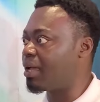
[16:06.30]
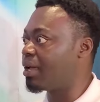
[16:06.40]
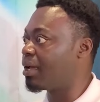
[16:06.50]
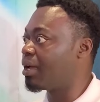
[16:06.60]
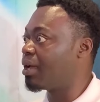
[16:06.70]

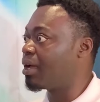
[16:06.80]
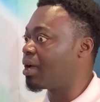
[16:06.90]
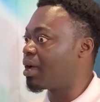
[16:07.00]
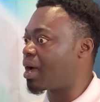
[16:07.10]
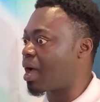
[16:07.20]

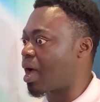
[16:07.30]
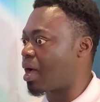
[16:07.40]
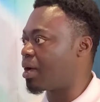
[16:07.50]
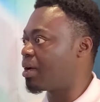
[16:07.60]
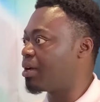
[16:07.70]

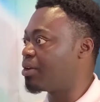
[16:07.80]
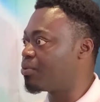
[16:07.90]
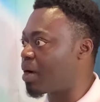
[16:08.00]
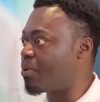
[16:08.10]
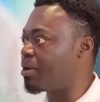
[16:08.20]

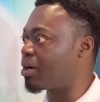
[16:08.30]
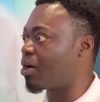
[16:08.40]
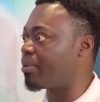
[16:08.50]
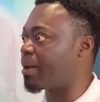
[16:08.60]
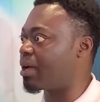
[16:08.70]
why would you
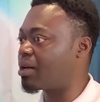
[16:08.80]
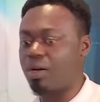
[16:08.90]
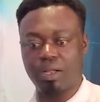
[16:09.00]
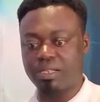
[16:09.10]
call my call?